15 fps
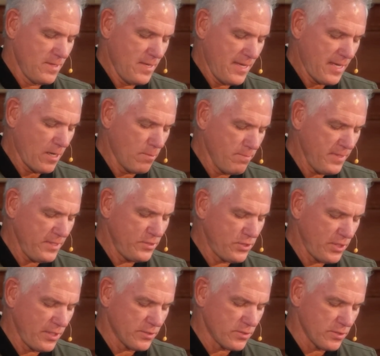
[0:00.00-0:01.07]
Help me,
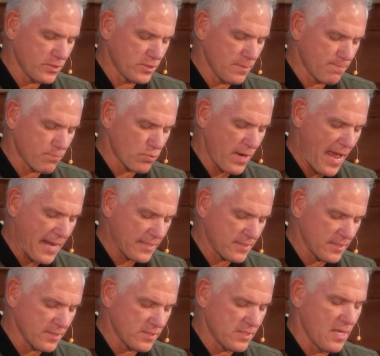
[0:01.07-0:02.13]
Jesus, to
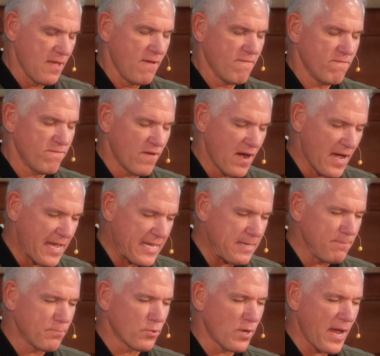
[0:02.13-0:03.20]
practice
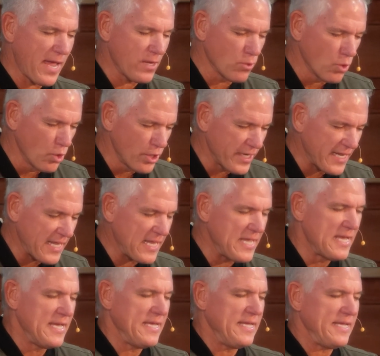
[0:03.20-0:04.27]
vine priority
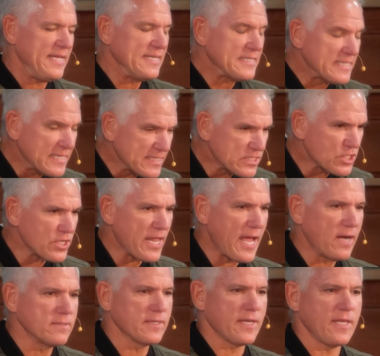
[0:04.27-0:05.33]

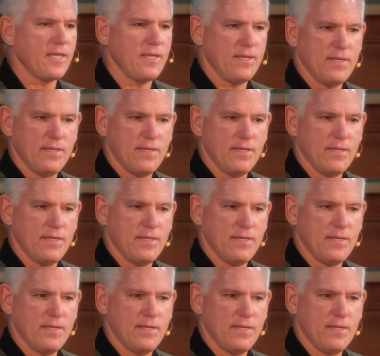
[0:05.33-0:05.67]
intentionality.